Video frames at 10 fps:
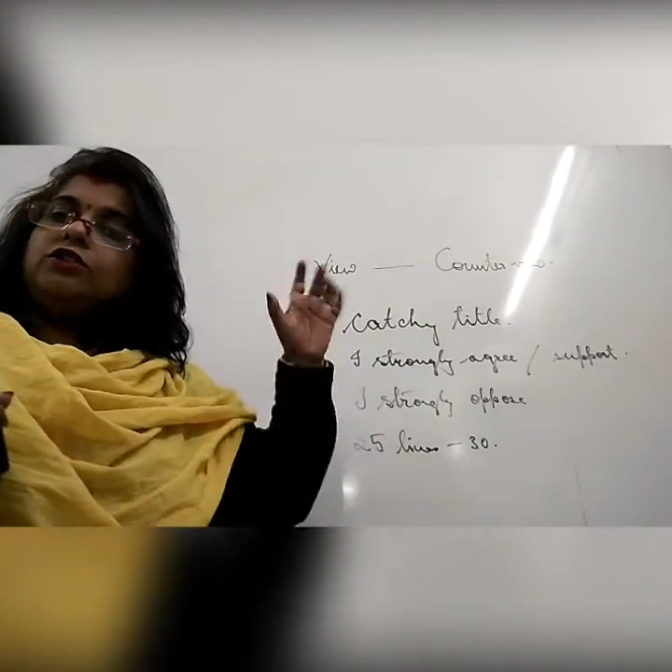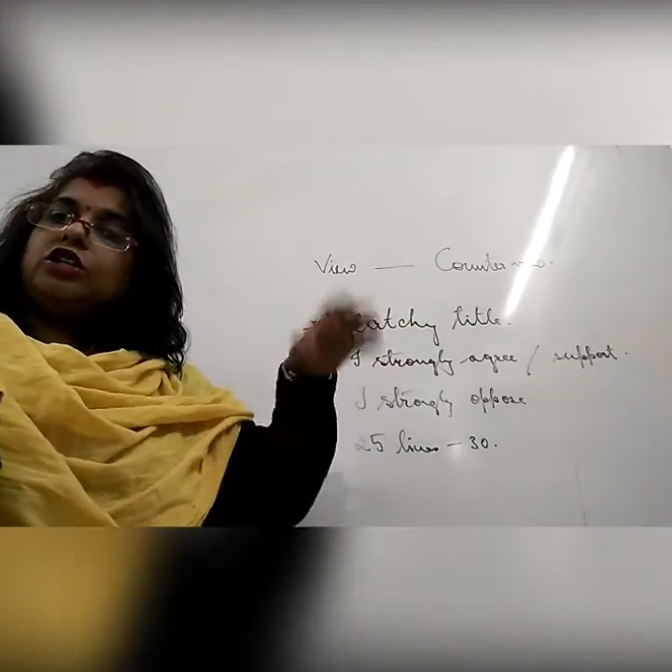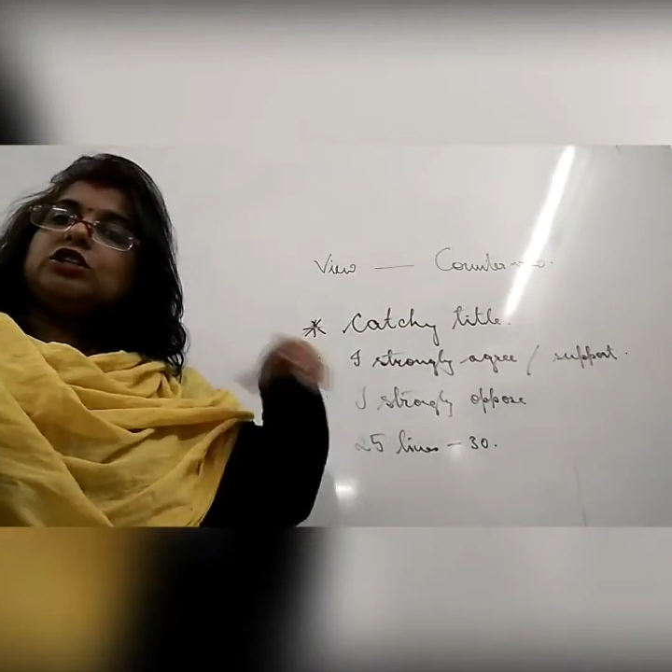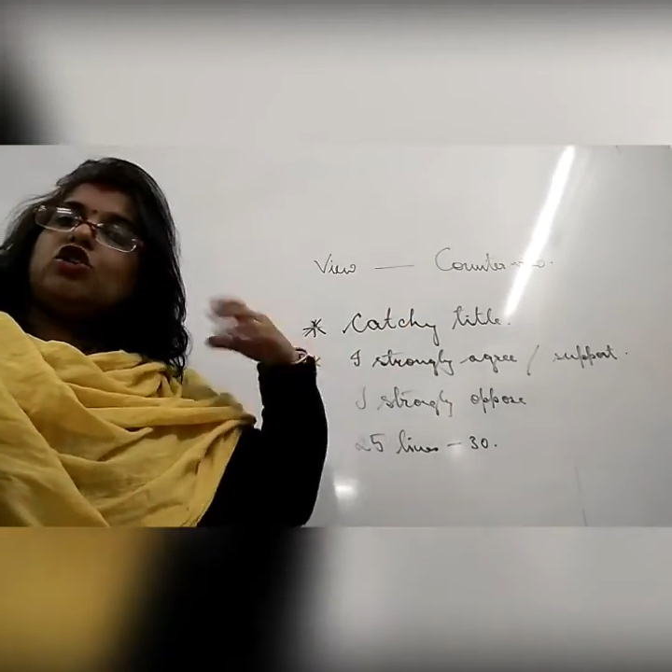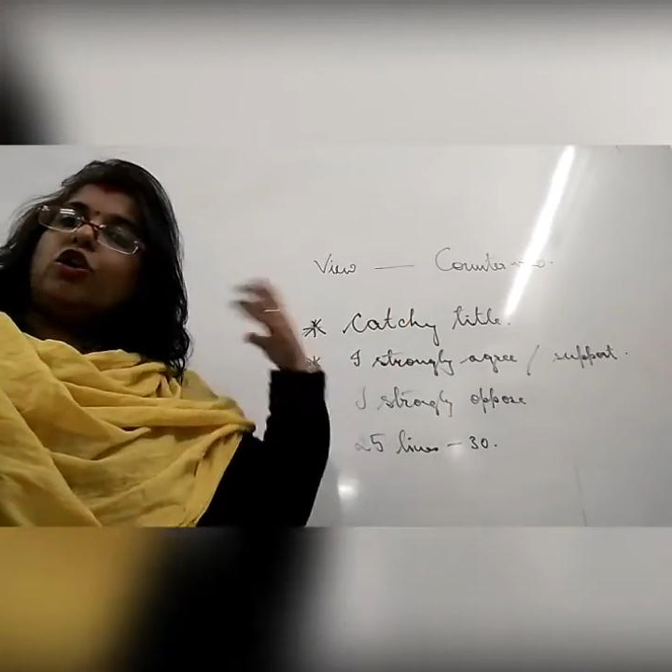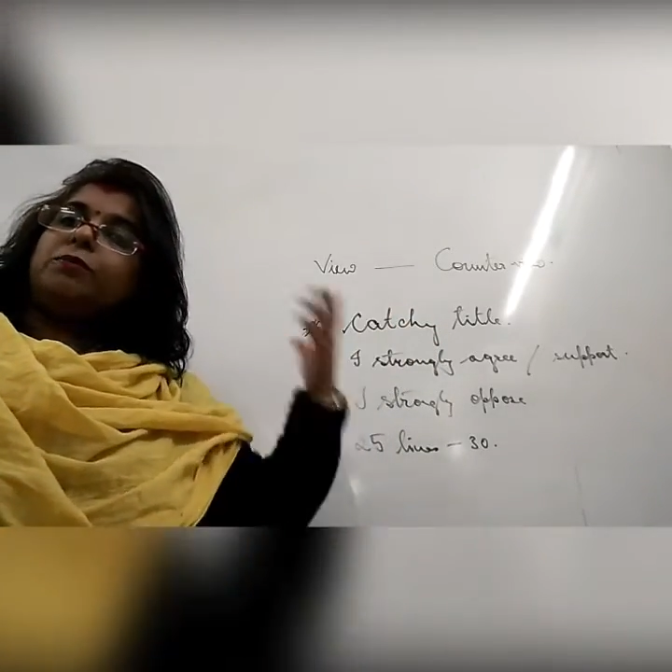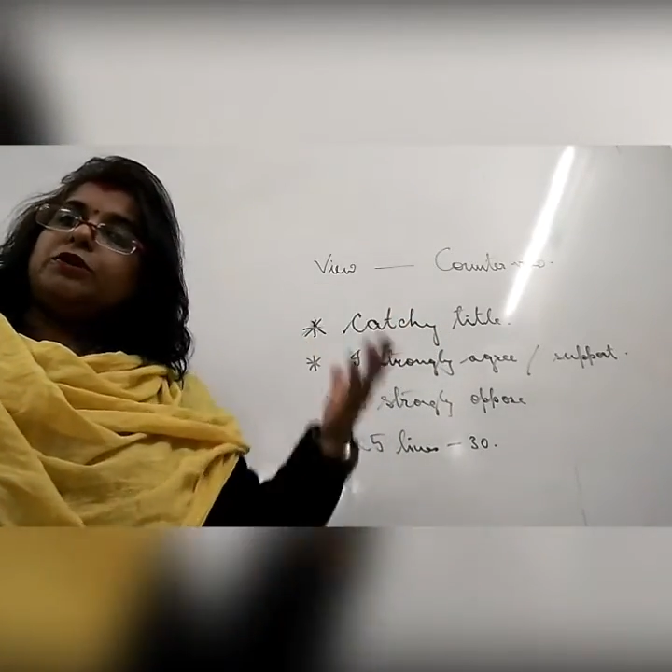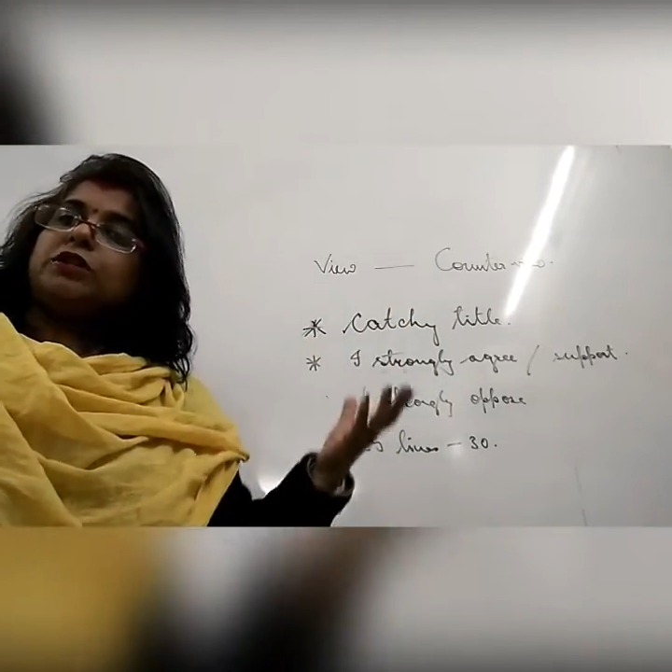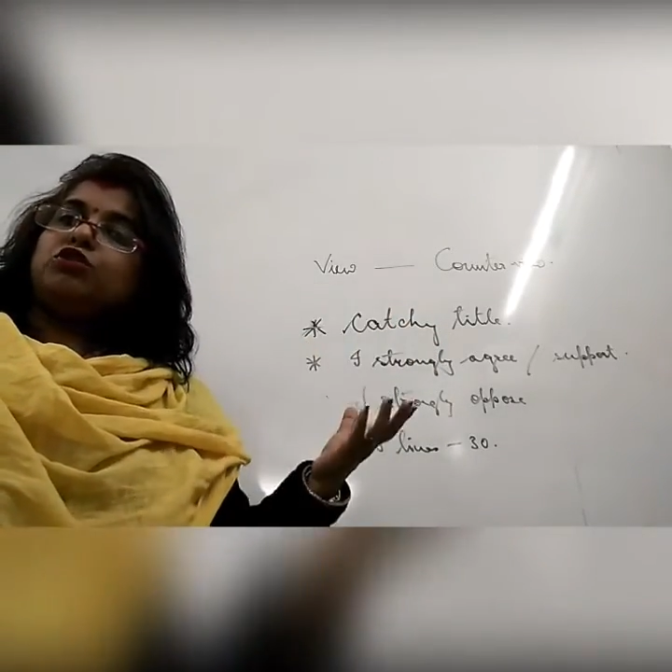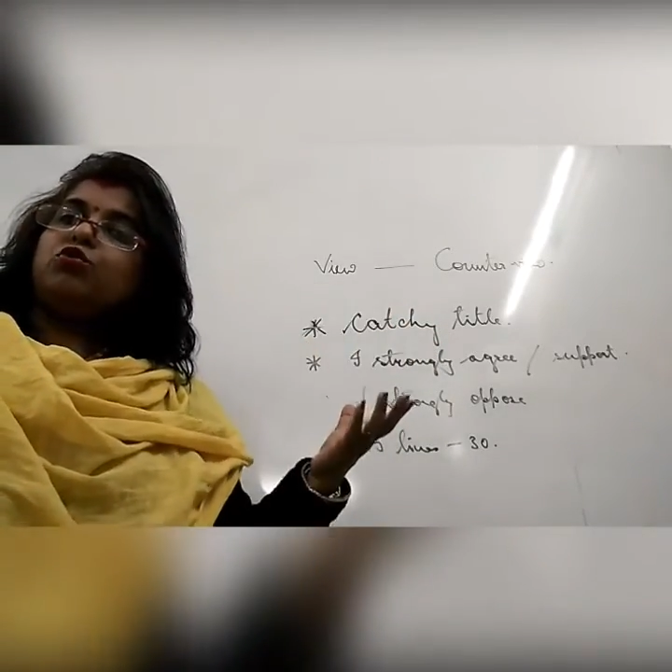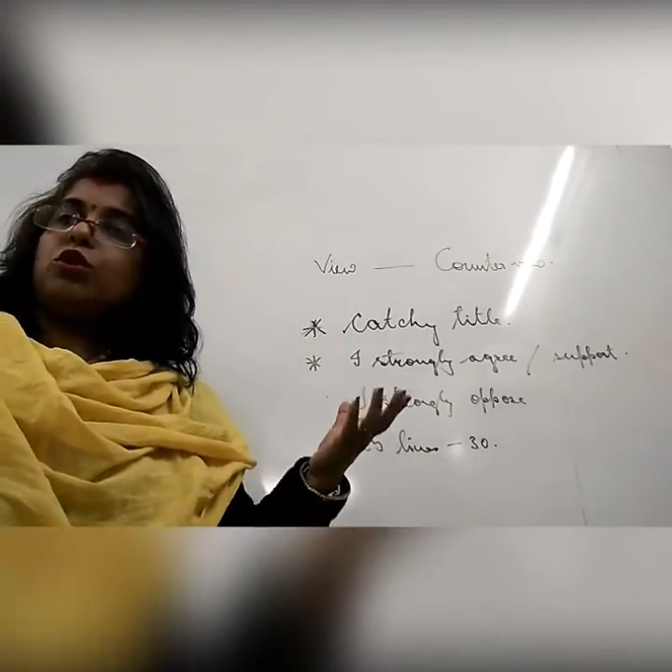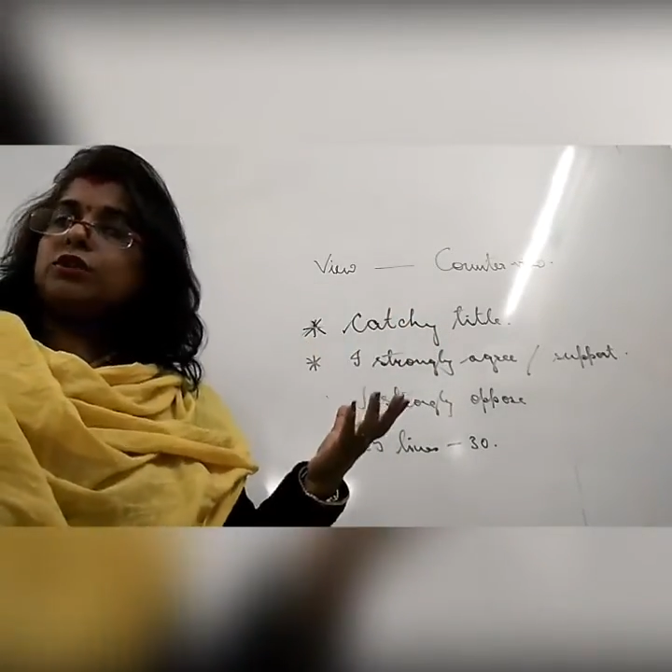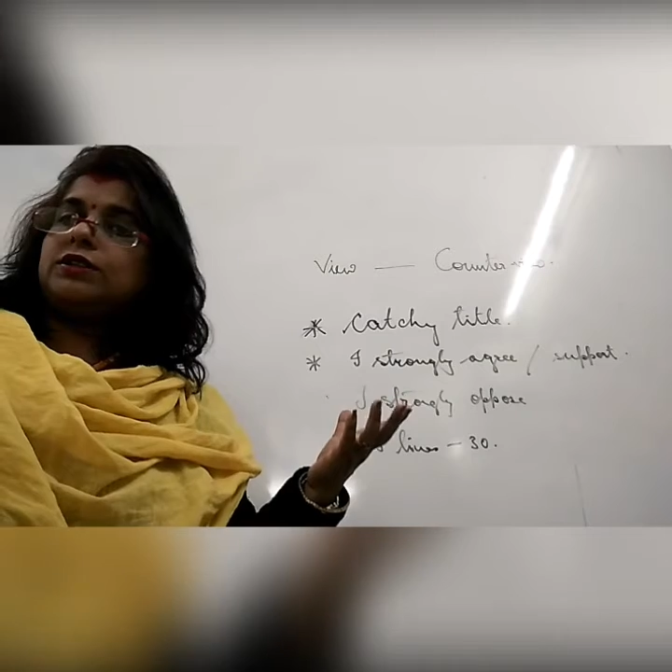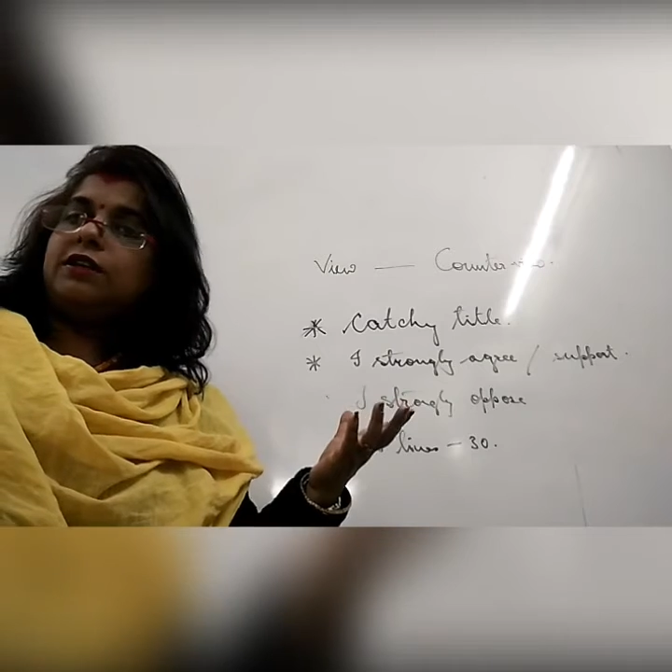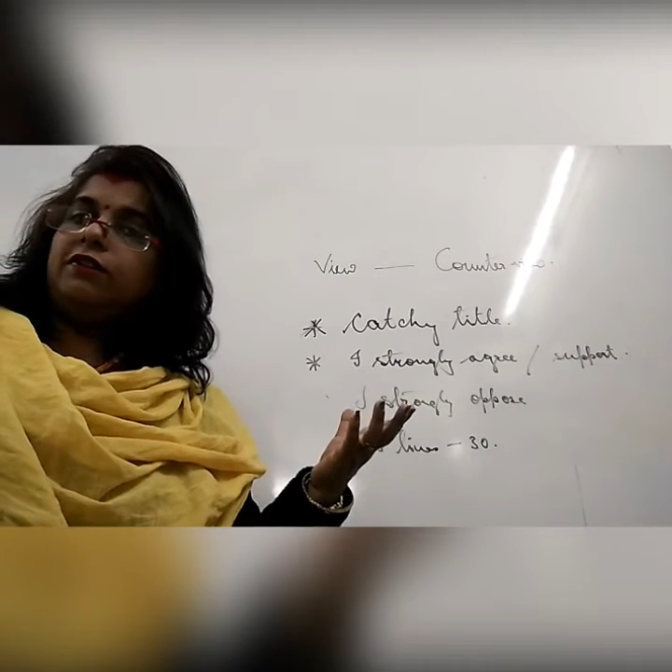Just opposite to
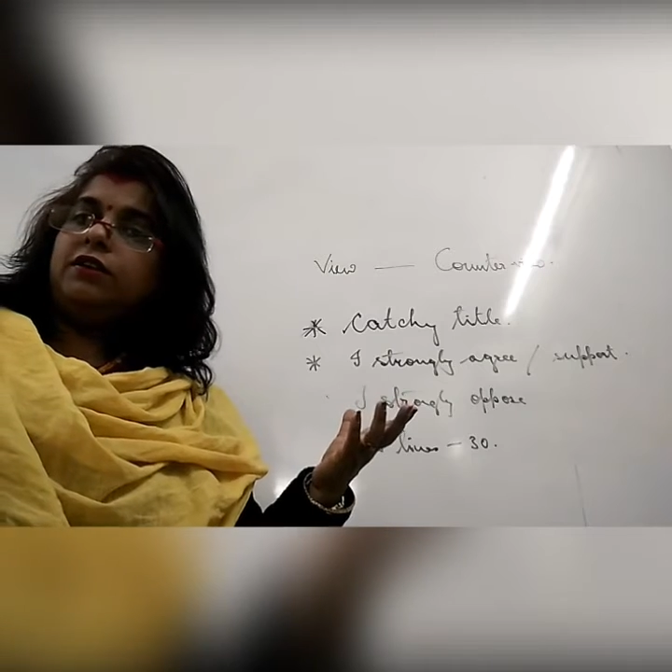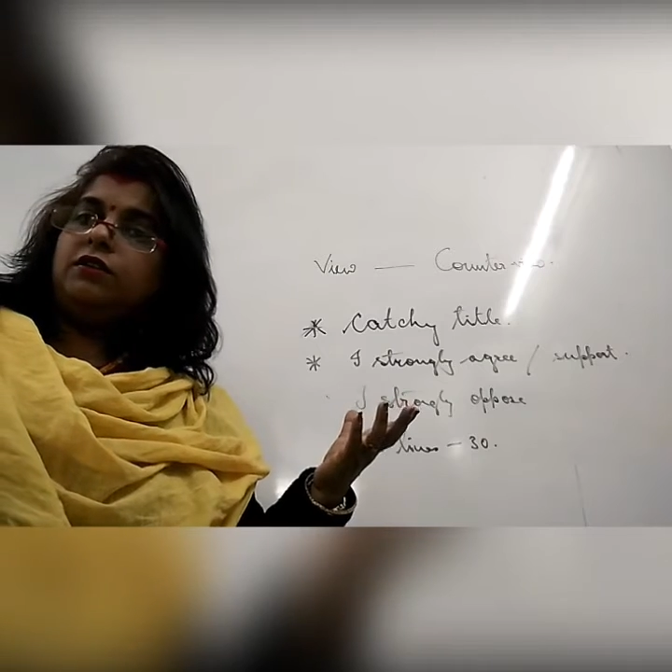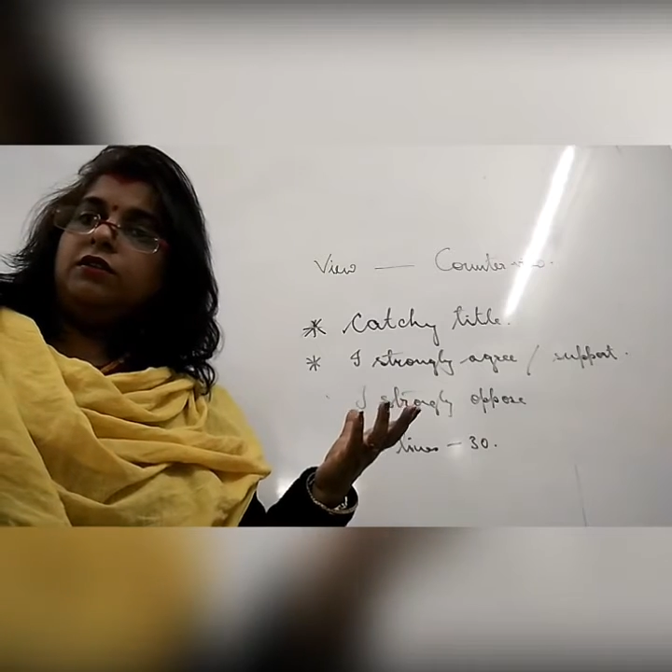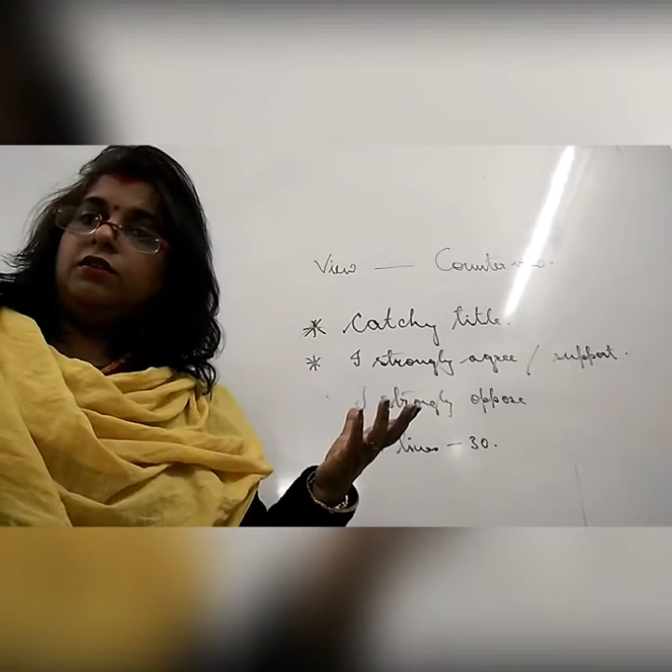what is given.